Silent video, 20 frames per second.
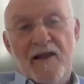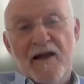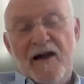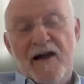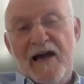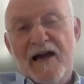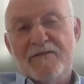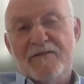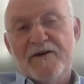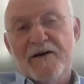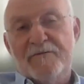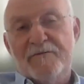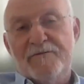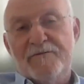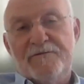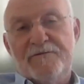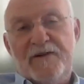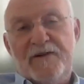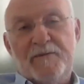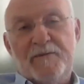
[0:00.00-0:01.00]
I have a
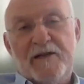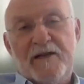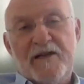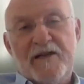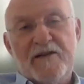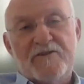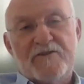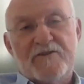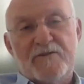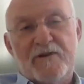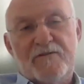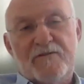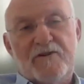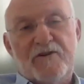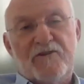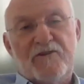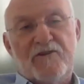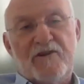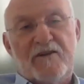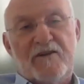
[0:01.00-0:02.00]
family history of
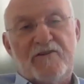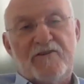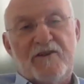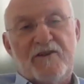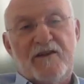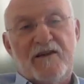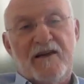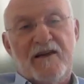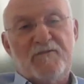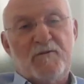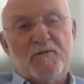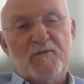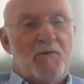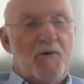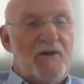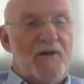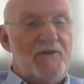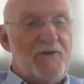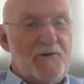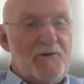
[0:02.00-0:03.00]
dyslexia. I have a
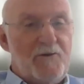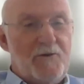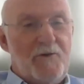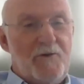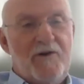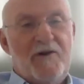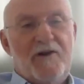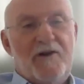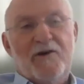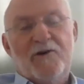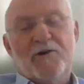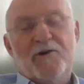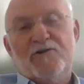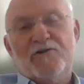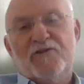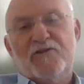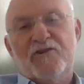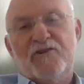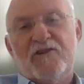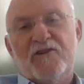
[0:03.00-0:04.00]
brother
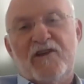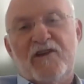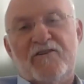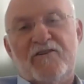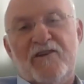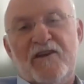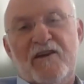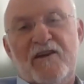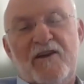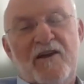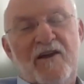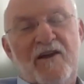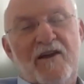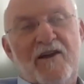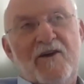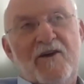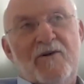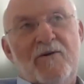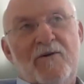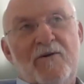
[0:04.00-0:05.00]
who's dyslexic.
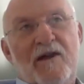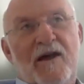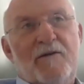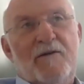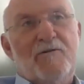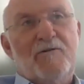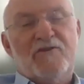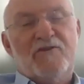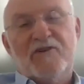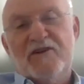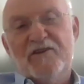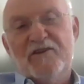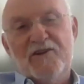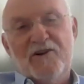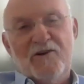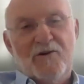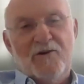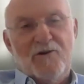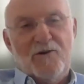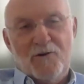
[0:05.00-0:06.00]
When I was in
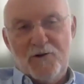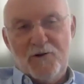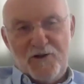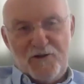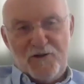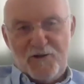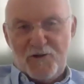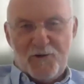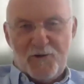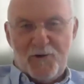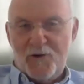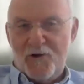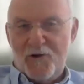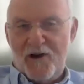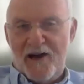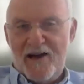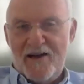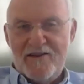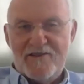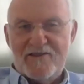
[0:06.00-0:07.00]
the early school
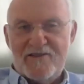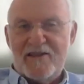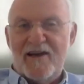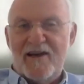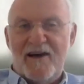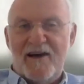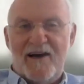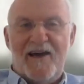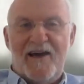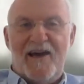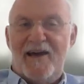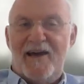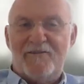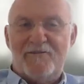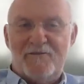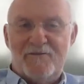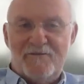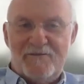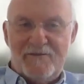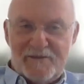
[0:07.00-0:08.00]
grades, I
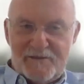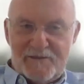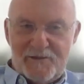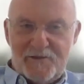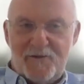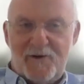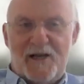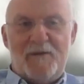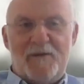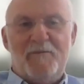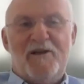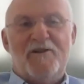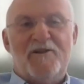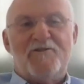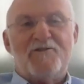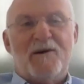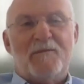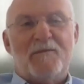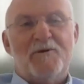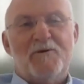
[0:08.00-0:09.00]
had quite a bit of
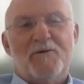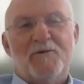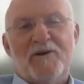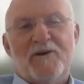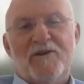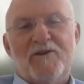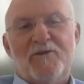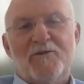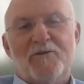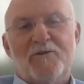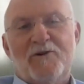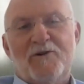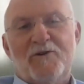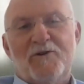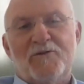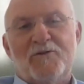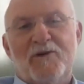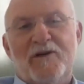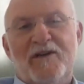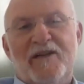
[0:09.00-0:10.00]
trouble with
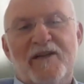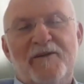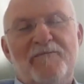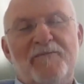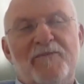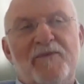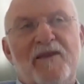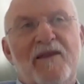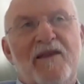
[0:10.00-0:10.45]
reading.